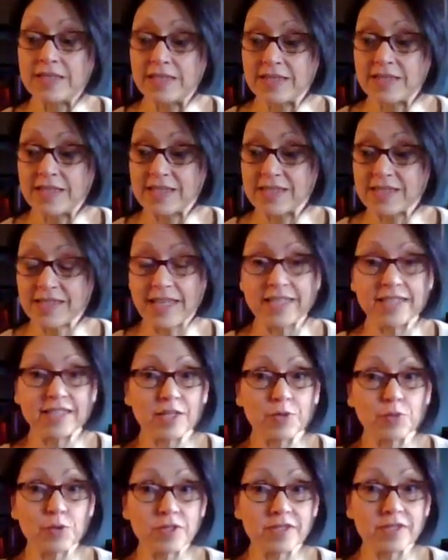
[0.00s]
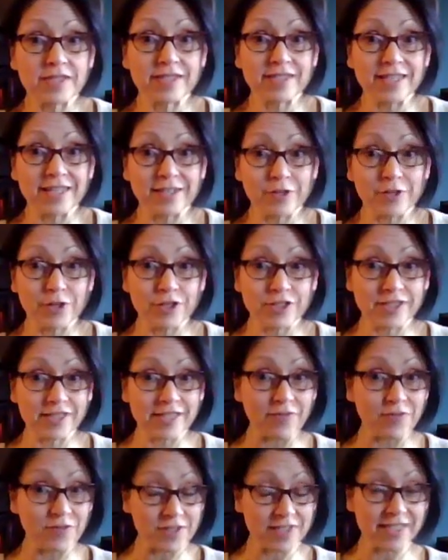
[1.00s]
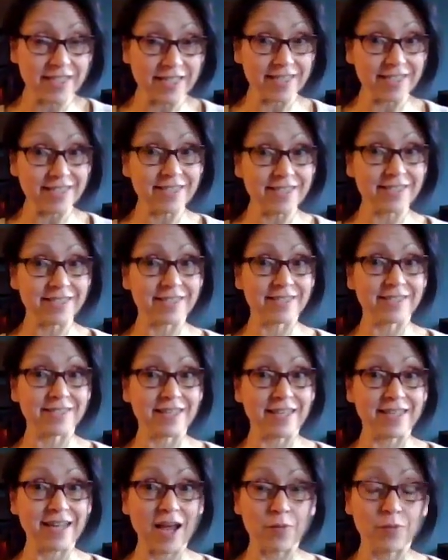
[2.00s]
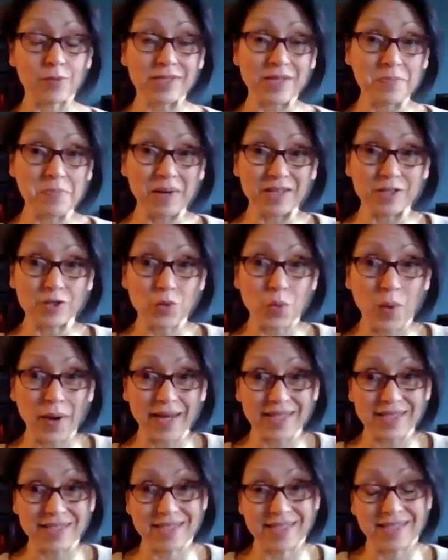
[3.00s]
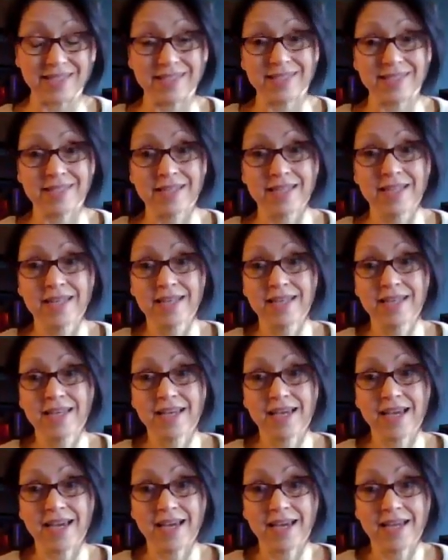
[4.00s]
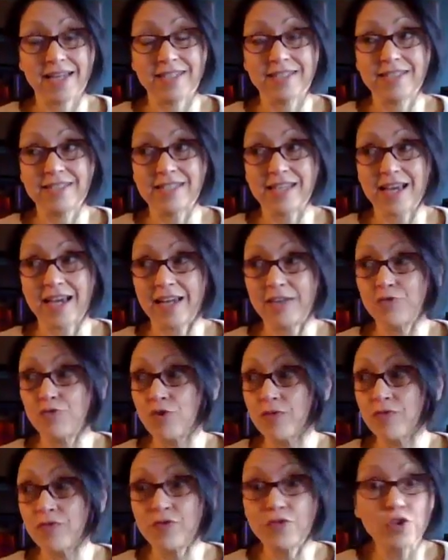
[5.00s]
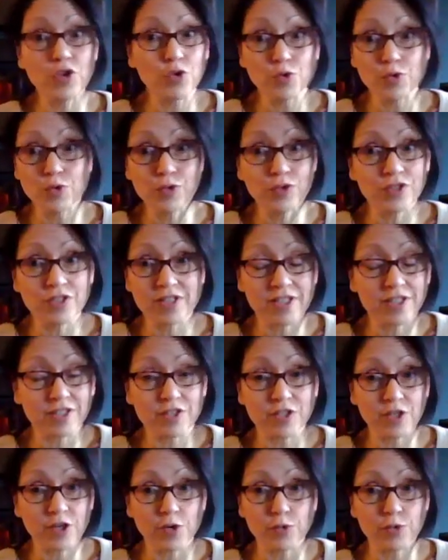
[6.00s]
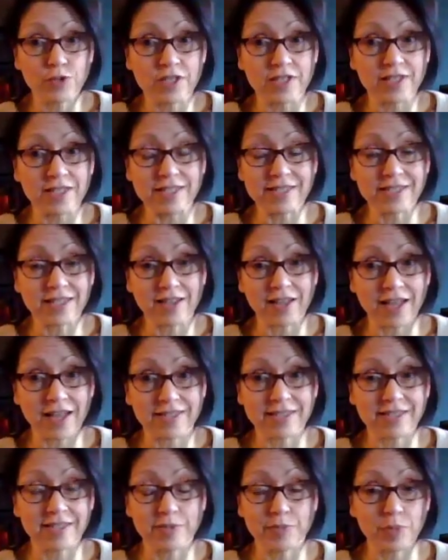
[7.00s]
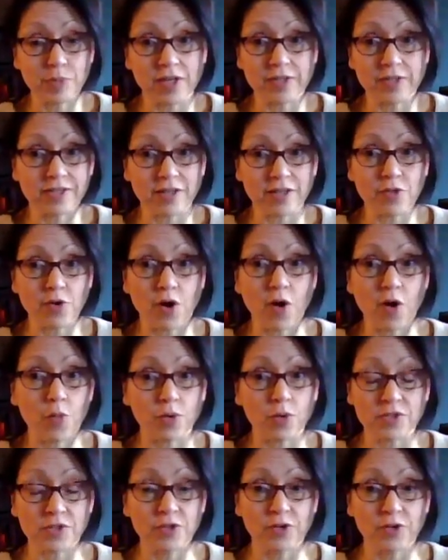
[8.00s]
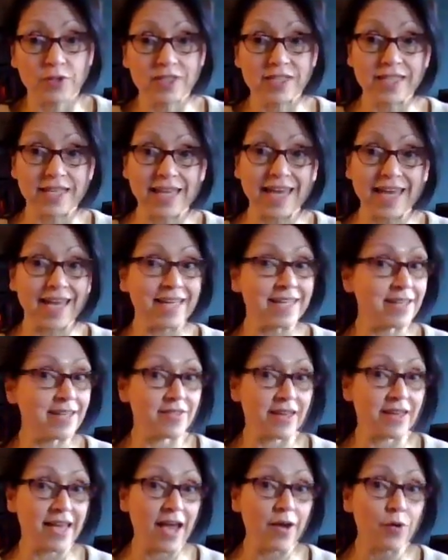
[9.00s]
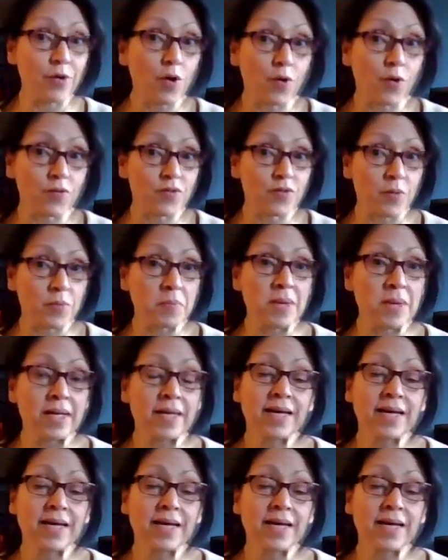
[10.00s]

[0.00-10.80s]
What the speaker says: This lady was in her 70s and I was in my 20s. And I refused to go to these classes because I thought I wasn't going to get anything out of them.